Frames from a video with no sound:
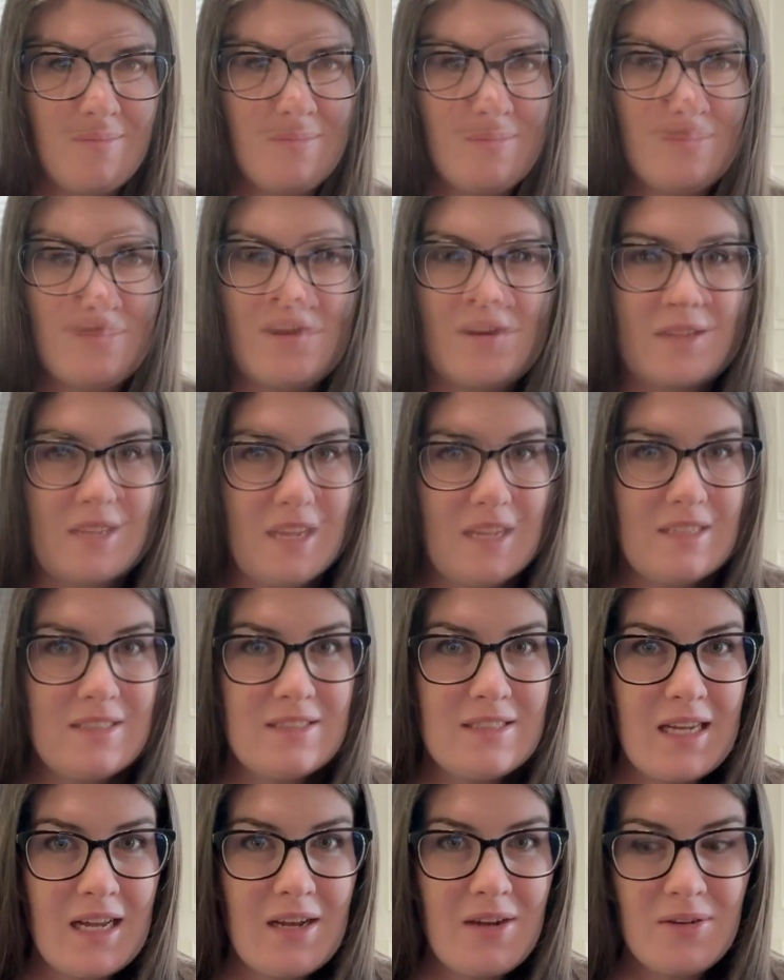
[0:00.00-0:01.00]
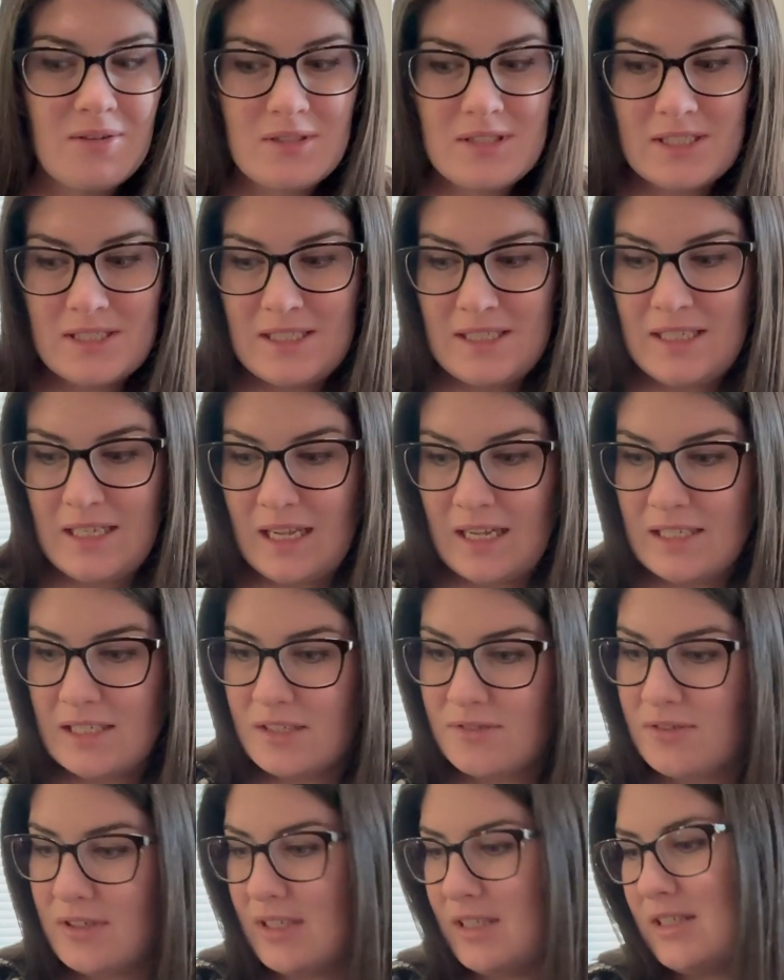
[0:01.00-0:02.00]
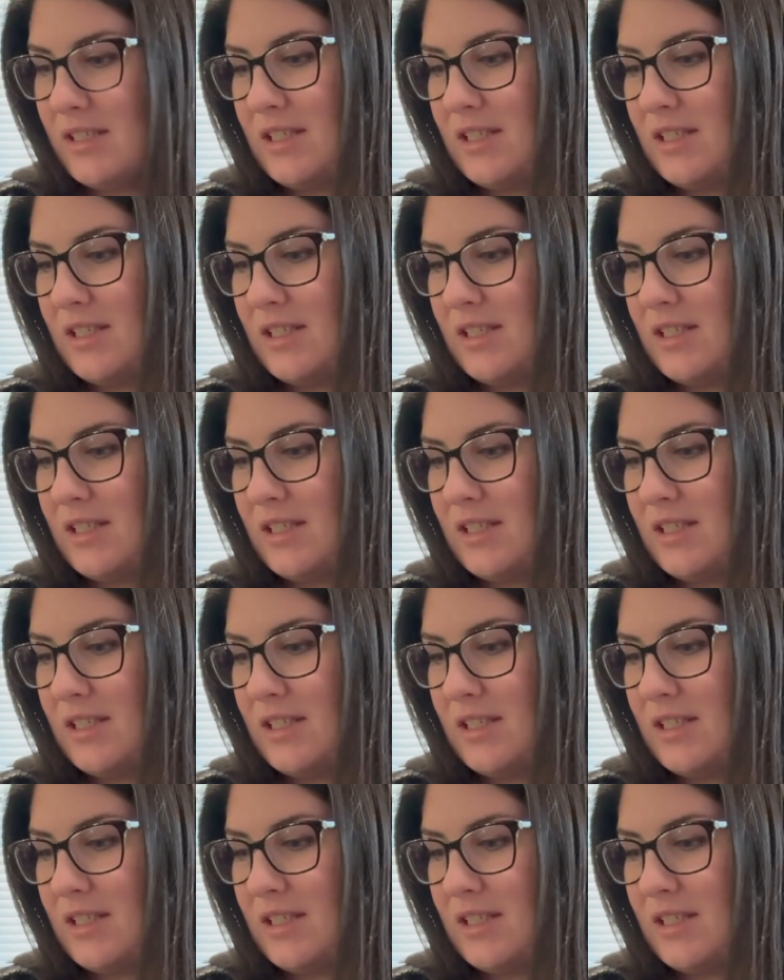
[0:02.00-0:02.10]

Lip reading: We are getting down to the end of it,